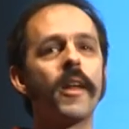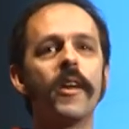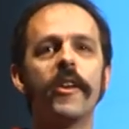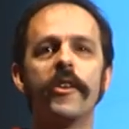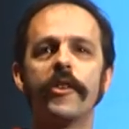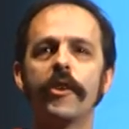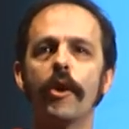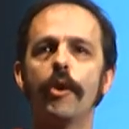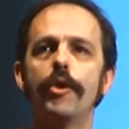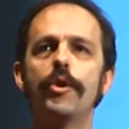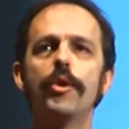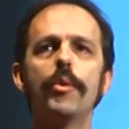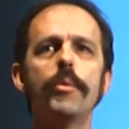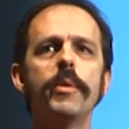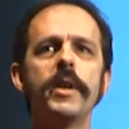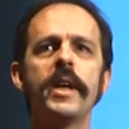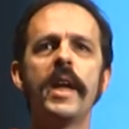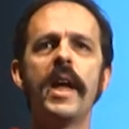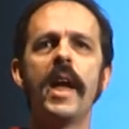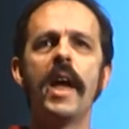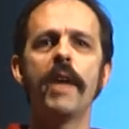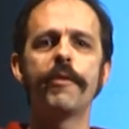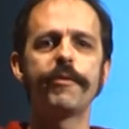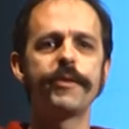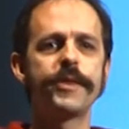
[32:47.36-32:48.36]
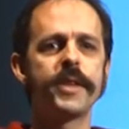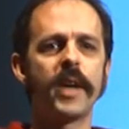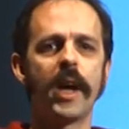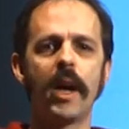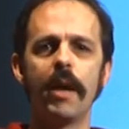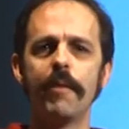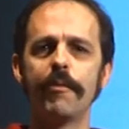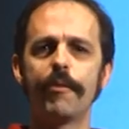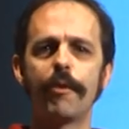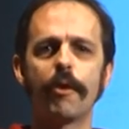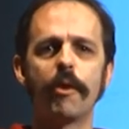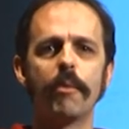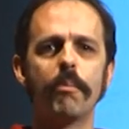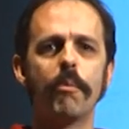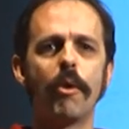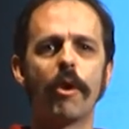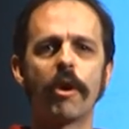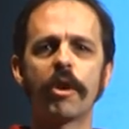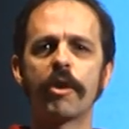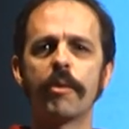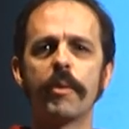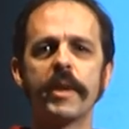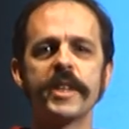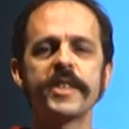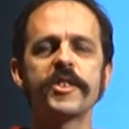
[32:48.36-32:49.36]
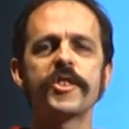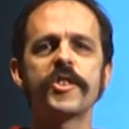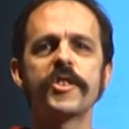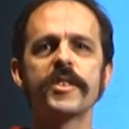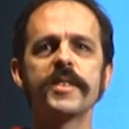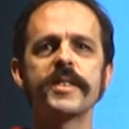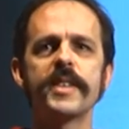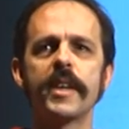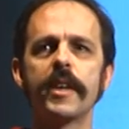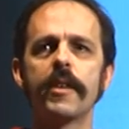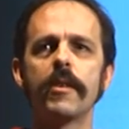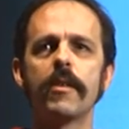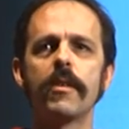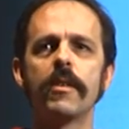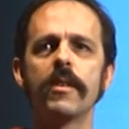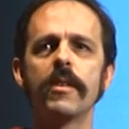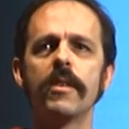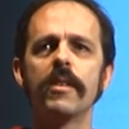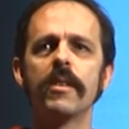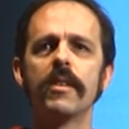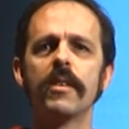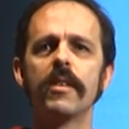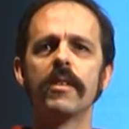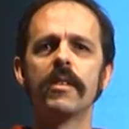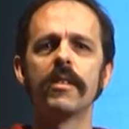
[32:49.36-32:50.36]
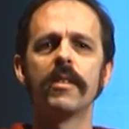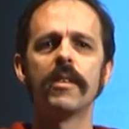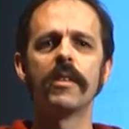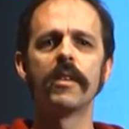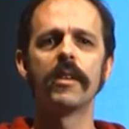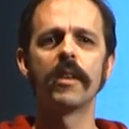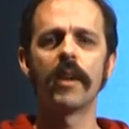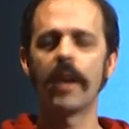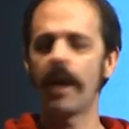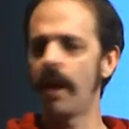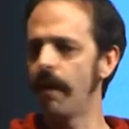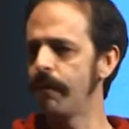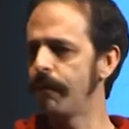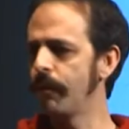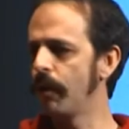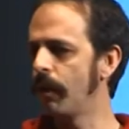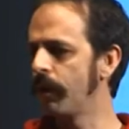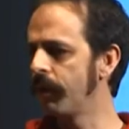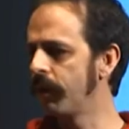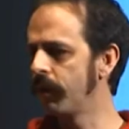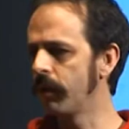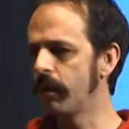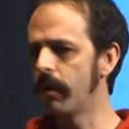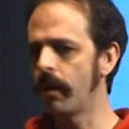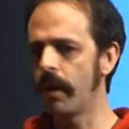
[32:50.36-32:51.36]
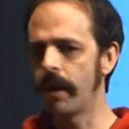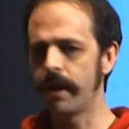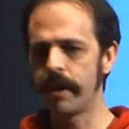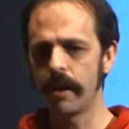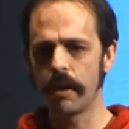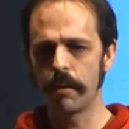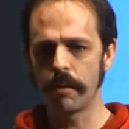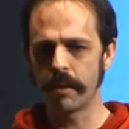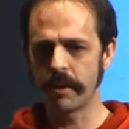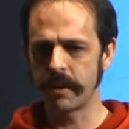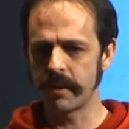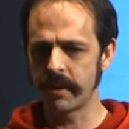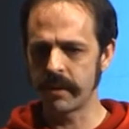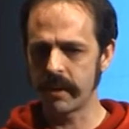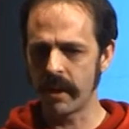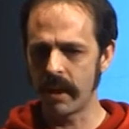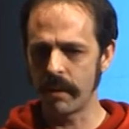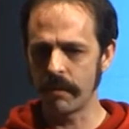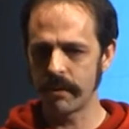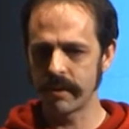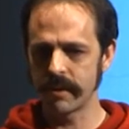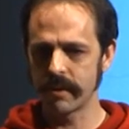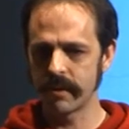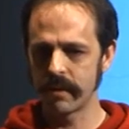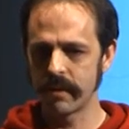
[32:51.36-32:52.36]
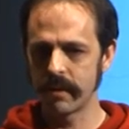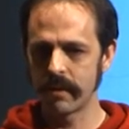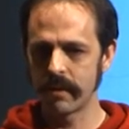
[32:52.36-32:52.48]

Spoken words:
So do we have time for more questions at all? I have no idea what the time is.